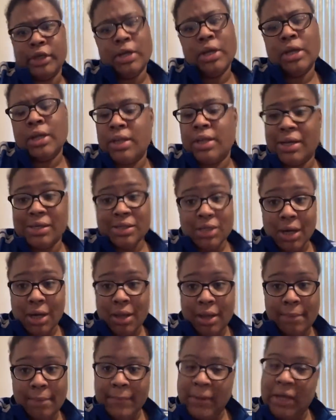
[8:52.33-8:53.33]
That's all
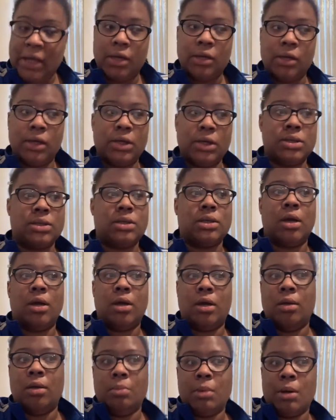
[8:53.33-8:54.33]
that matters.
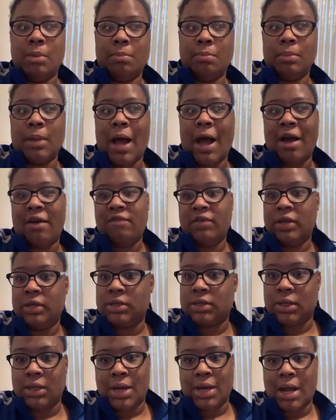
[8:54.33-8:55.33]
I'm
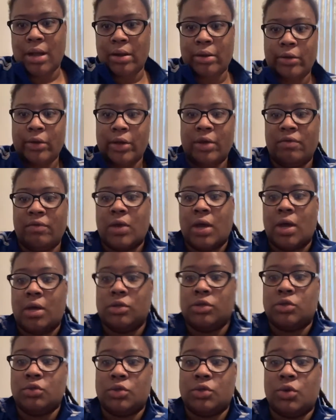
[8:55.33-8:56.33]
obviously not going to give y'all a
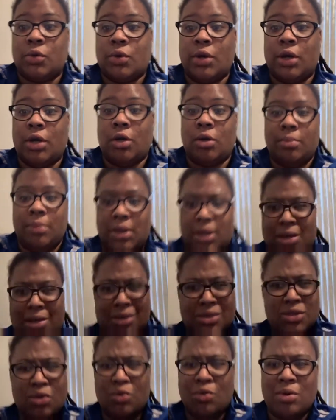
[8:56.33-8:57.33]
tutorial
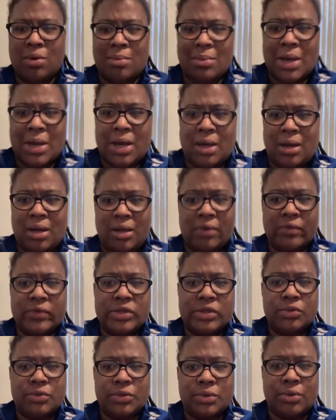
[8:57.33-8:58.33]
because who am I to give a
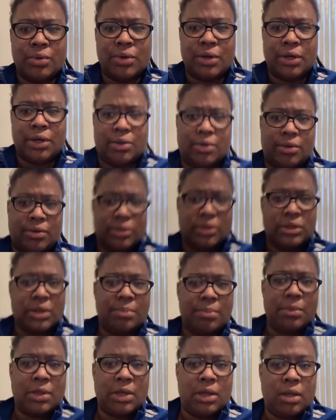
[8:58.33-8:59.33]
tutorial on
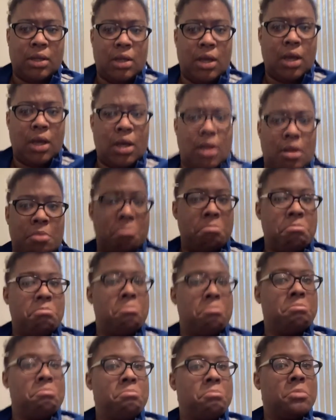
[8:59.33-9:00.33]
something that
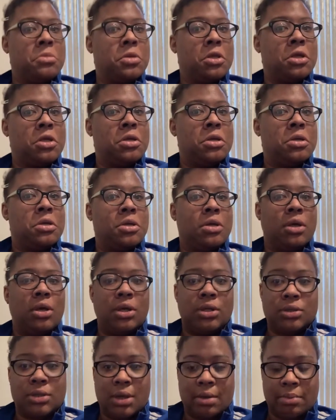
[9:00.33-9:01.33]

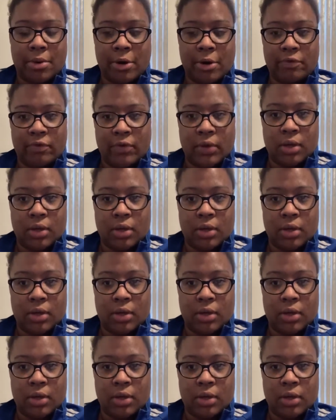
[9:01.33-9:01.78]
is not perfect?